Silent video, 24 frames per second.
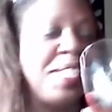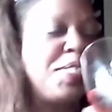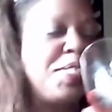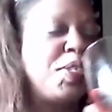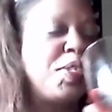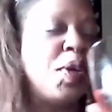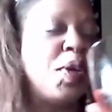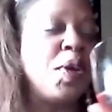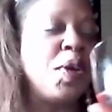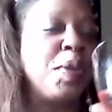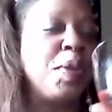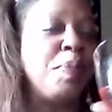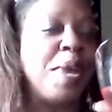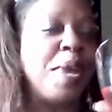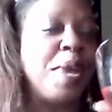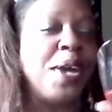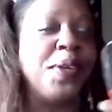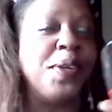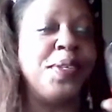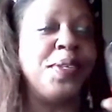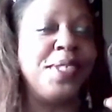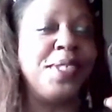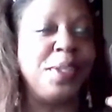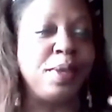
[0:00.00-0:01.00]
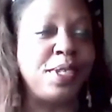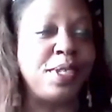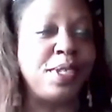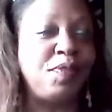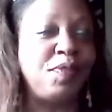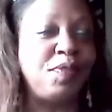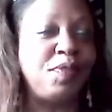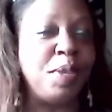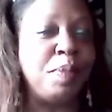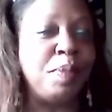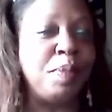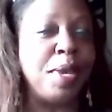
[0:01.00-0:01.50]
Let's talk about
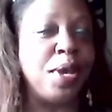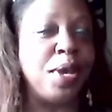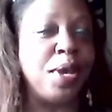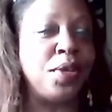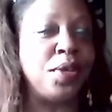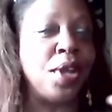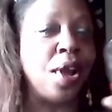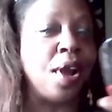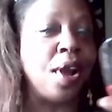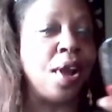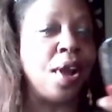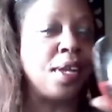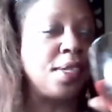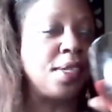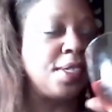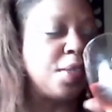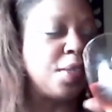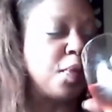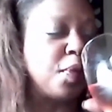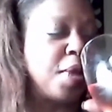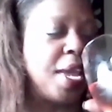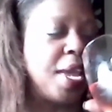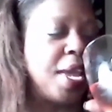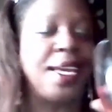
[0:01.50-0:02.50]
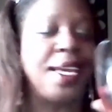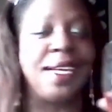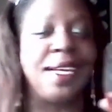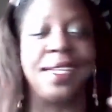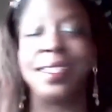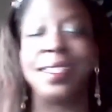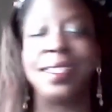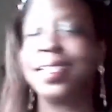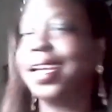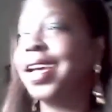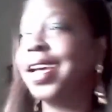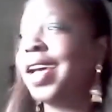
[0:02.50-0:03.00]
those female narcs,
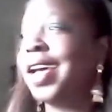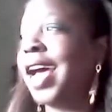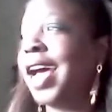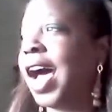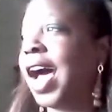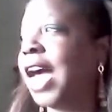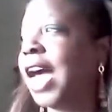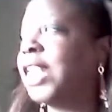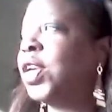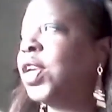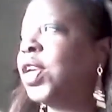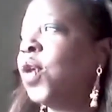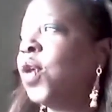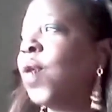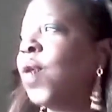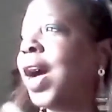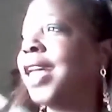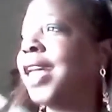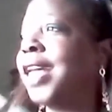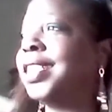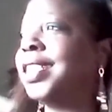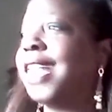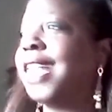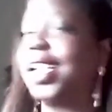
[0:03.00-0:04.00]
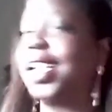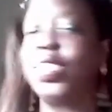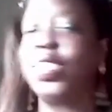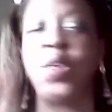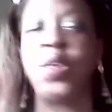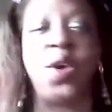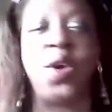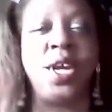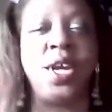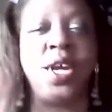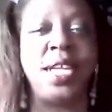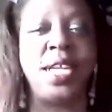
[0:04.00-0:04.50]
okay? Because I know I
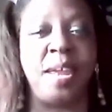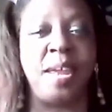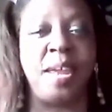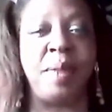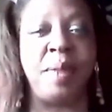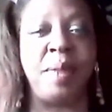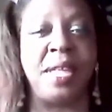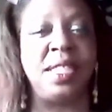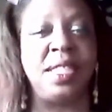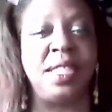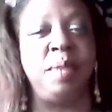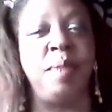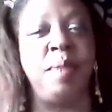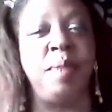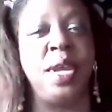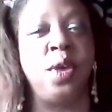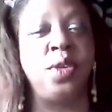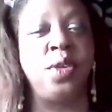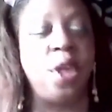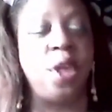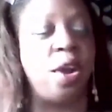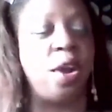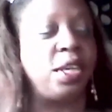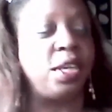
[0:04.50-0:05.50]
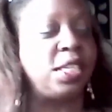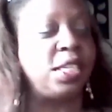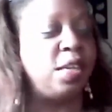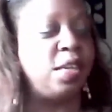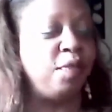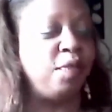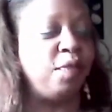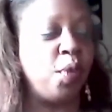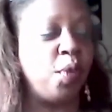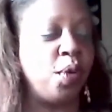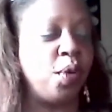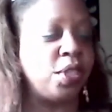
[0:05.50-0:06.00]
talk a lot about the male narcs, and
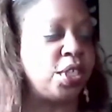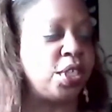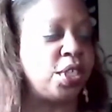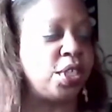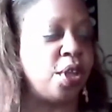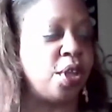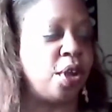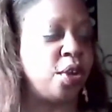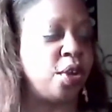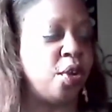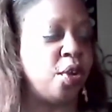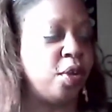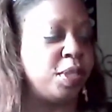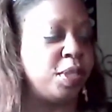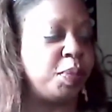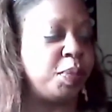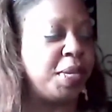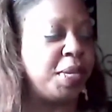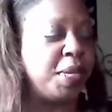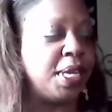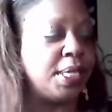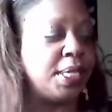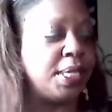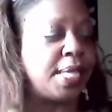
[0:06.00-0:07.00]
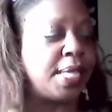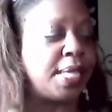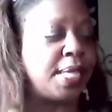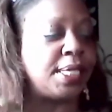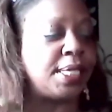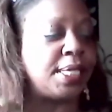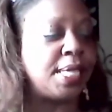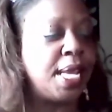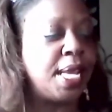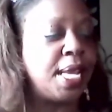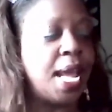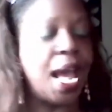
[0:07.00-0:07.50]
of course, y'all know it's because
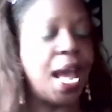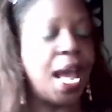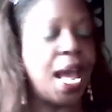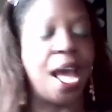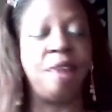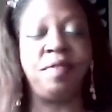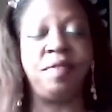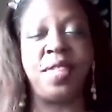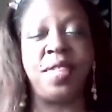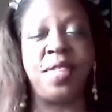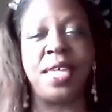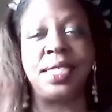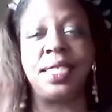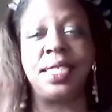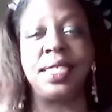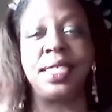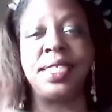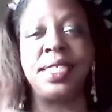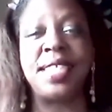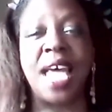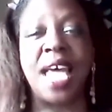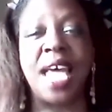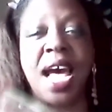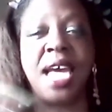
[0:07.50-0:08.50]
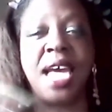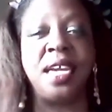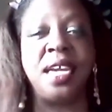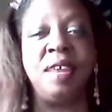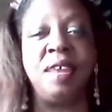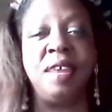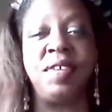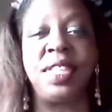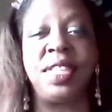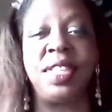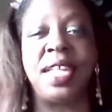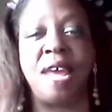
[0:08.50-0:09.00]
that's the side
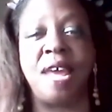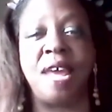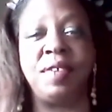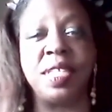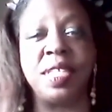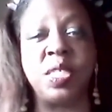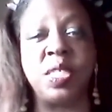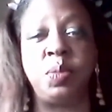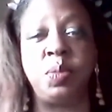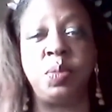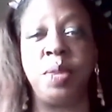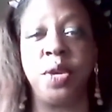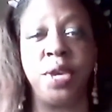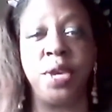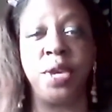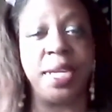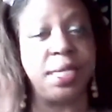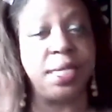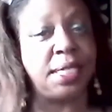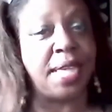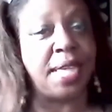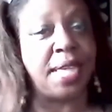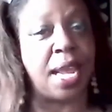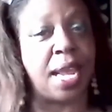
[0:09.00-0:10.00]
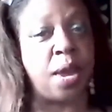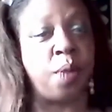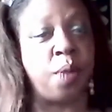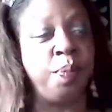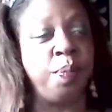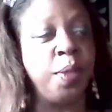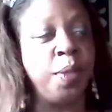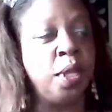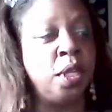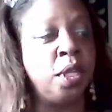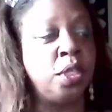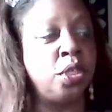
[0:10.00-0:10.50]
of it that I've experienced. Now,
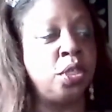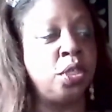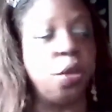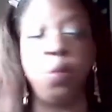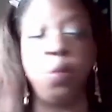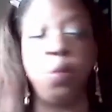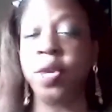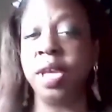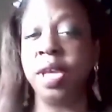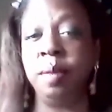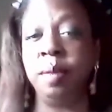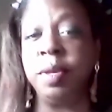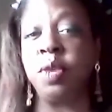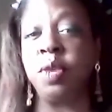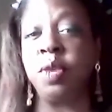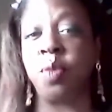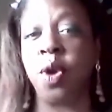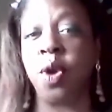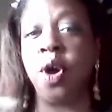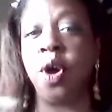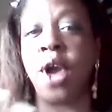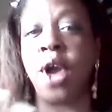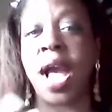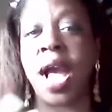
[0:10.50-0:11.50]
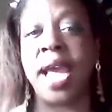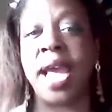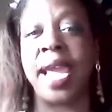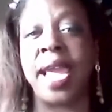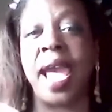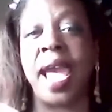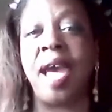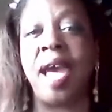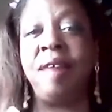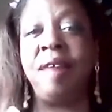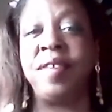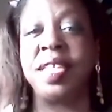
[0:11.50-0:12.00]
don't get me wrong, I
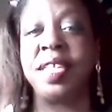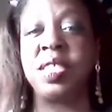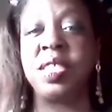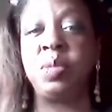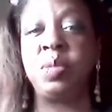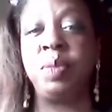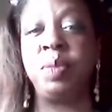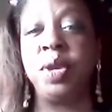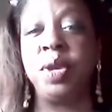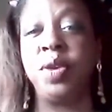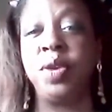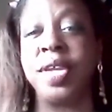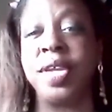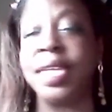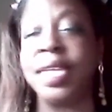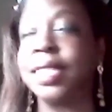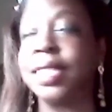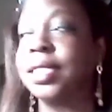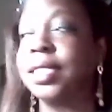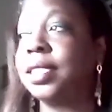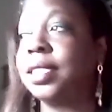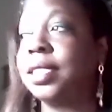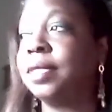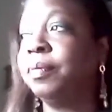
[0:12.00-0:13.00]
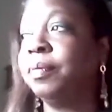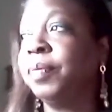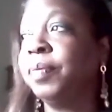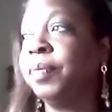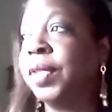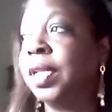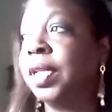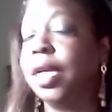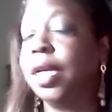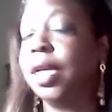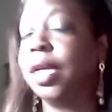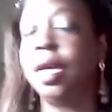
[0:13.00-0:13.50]
have experienced
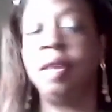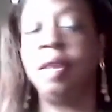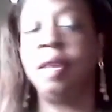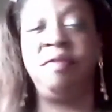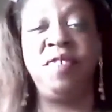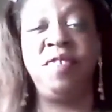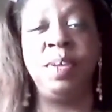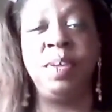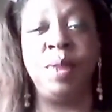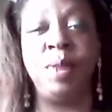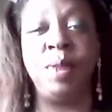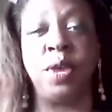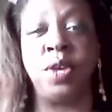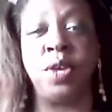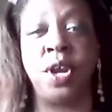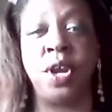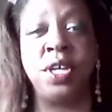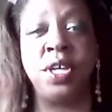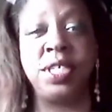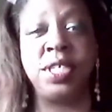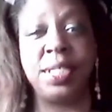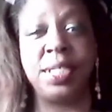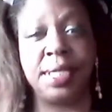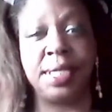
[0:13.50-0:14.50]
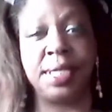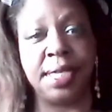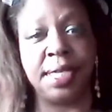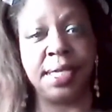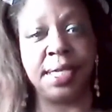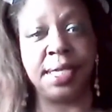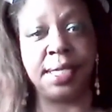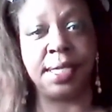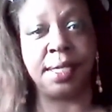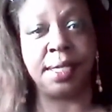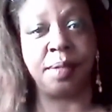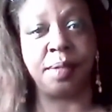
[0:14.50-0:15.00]
female
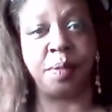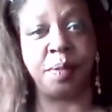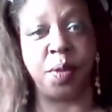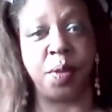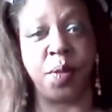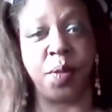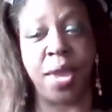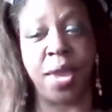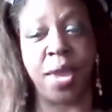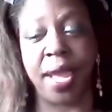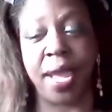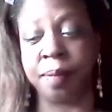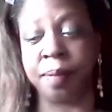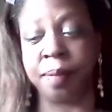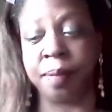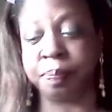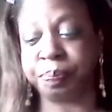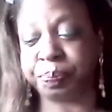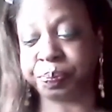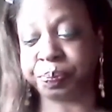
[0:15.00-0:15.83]
narcissists, okay?